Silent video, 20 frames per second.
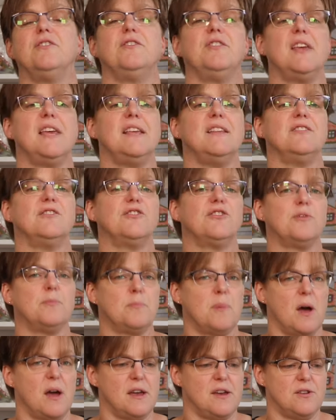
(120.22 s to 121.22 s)
is
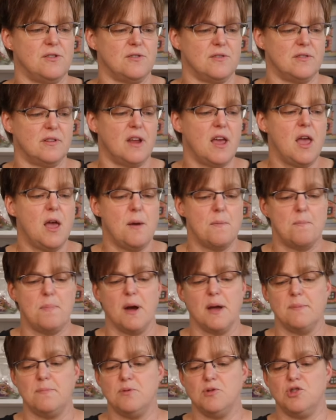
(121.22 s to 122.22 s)
inspired
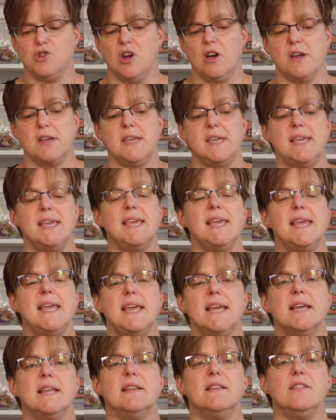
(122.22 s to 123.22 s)
by Pojagi
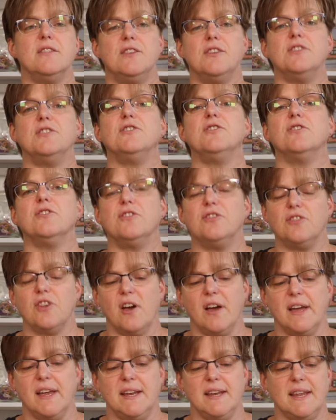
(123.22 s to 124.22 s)
in the
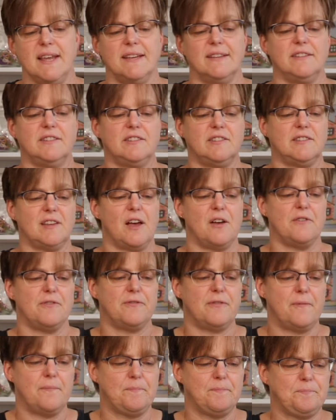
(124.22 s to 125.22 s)
design
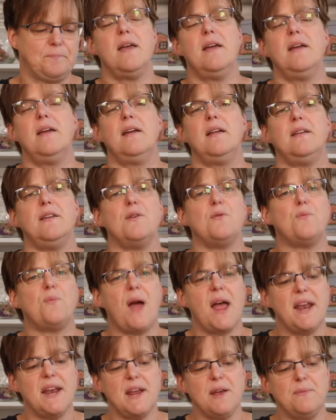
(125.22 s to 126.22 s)
itself. Now,
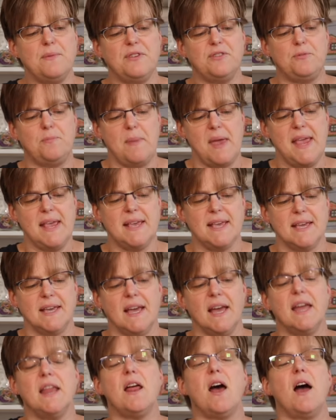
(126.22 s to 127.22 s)
when I was making
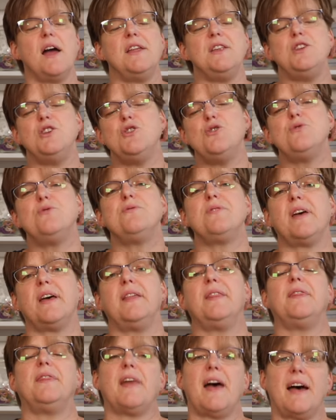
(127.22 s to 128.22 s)
it, I knew
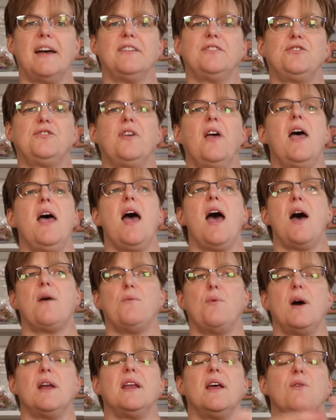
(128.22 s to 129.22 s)
that that's
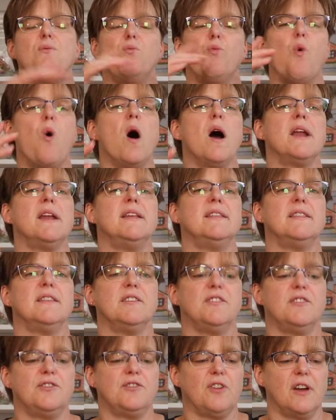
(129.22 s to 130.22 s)
what I wanted the
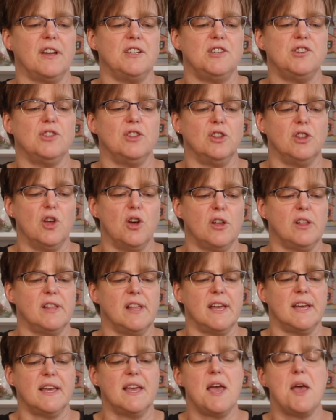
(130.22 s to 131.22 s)
design to look
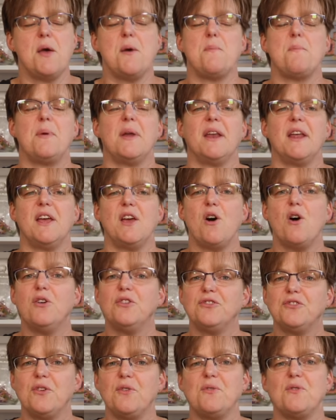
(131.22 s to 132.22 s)
like. But I
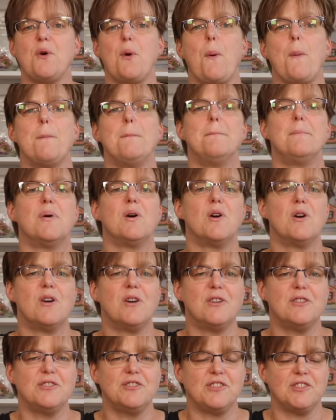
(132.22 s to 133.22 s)
also know
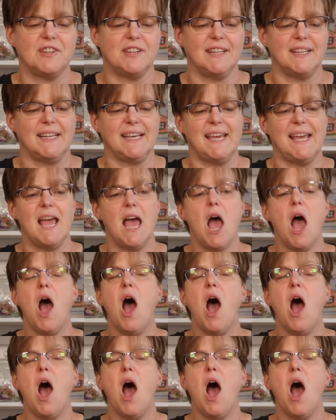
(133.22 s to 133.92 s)
personally,